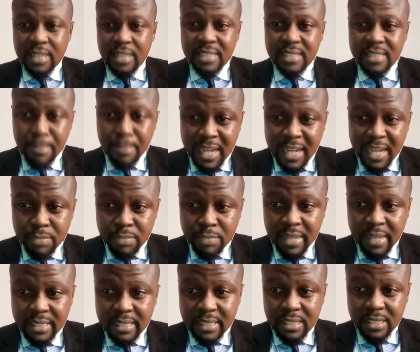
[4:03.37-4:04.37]
team
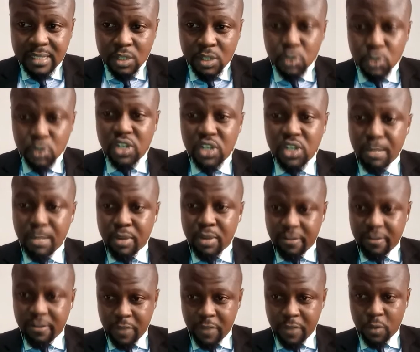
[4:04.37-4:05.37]
management, to name
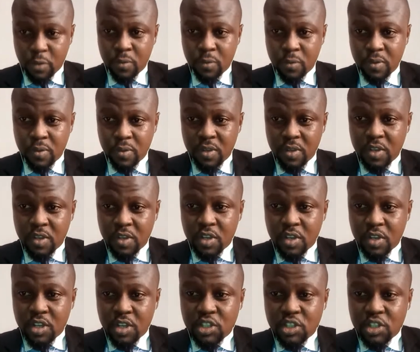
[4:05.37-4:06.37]
but a few.
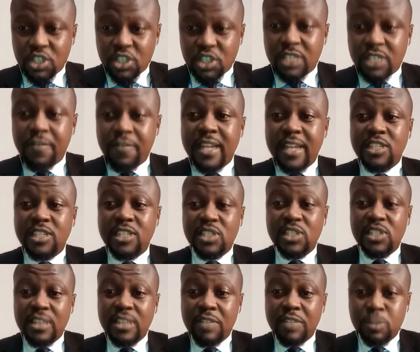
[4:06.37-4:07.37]
She is a financial
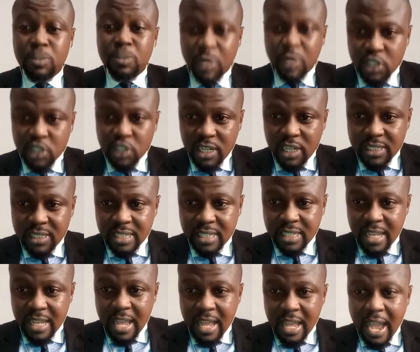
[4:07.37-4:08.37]
service specialist
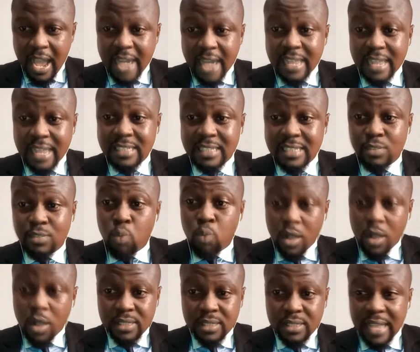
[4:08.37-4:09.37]
and has
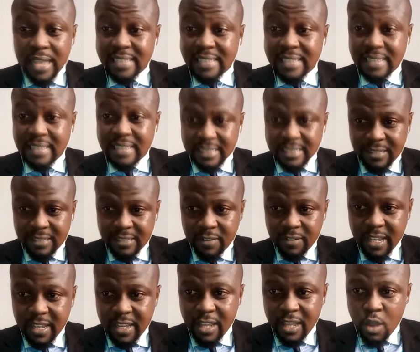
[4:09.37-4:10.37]
worked
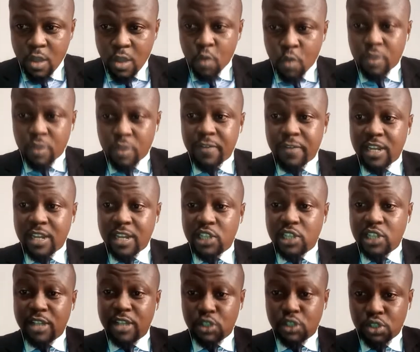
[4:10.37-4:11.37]
extensively with
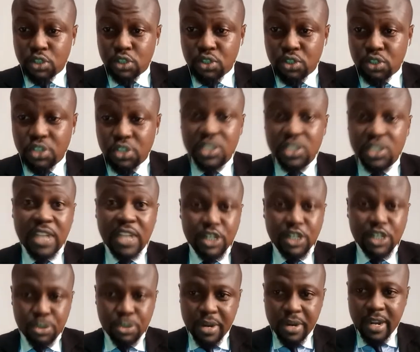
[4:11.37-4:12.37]
financial institutions in
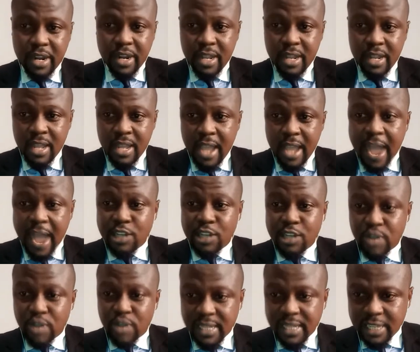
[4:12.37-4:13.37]
Nigeria and
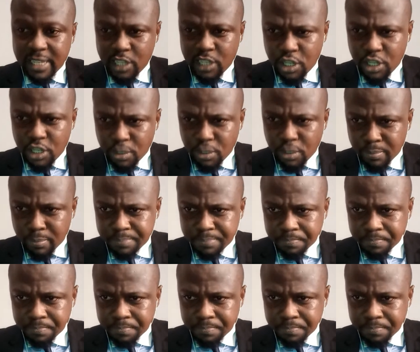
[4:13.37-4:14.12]
United Kingdom.